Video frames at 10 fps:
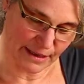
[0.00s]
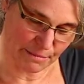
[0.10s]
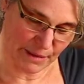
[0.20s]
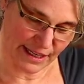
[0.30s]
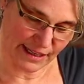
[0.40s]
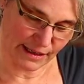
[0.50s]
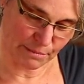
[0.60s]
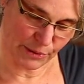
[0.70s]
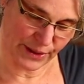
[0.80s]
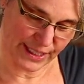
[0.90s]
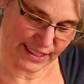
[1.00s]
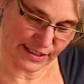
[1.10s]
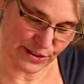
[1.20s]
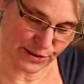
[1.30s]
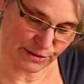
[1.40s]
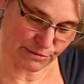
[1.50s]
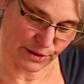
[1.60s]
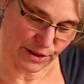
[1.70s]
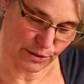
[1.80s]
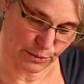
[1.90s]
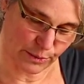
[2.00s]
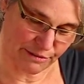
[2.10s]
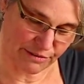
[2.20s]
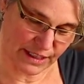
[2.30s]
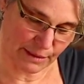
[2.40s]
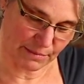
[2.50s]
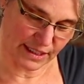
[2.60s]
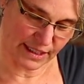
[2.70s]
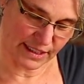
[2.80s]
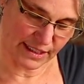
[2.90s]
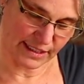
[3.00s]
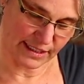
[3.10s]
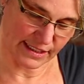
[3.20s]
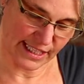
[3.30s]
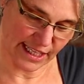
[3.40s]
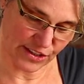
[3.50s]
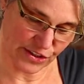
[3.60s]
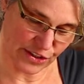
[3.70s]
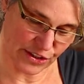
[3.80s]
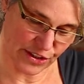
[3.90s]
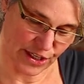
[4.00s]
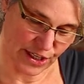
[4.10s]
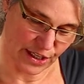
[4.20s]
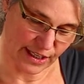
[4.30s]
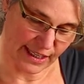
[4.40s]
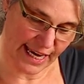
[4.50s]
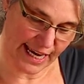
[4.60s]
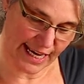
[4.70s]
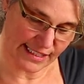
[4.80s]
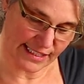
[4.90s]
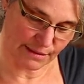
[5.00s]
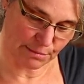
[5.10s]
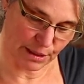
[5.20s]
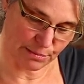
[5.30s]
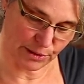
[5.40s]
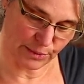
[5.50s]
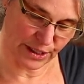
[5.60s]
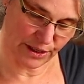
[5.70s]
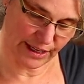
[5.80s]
made it a point to sort of roughen up the texture. Cats and people, we all